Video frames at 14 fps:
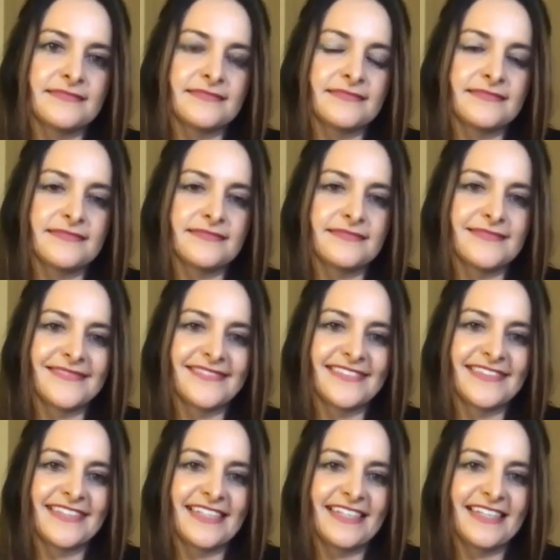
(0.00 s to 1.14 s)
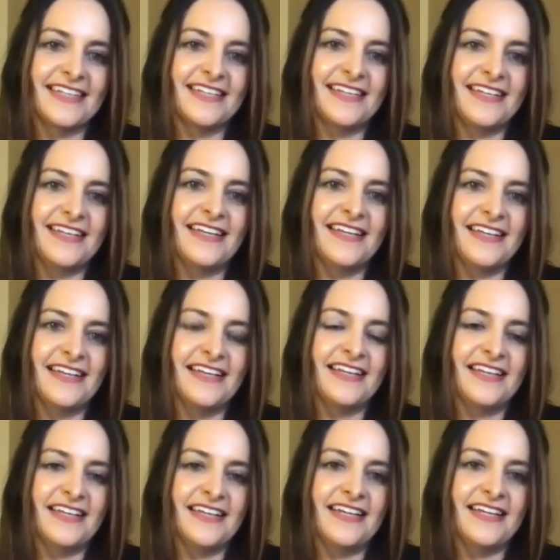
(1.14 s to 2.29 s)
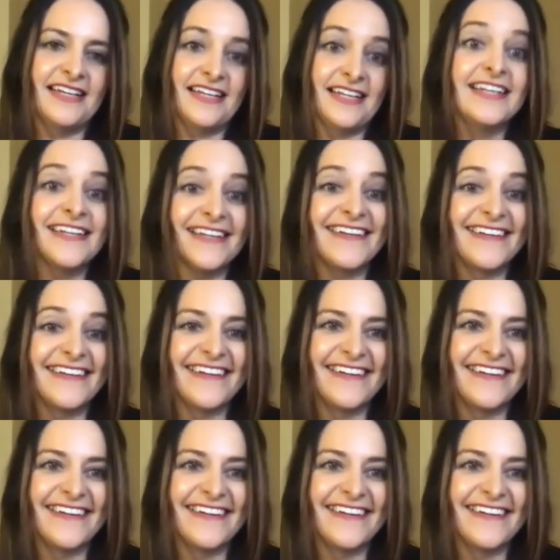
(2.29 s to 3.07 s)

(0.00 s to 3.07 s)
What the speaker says: (silent)